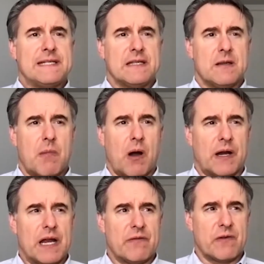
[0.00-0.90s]
in the
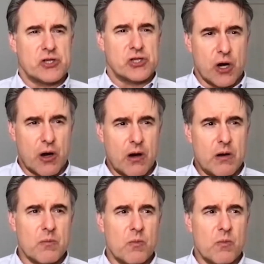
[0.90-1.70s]
market for sure.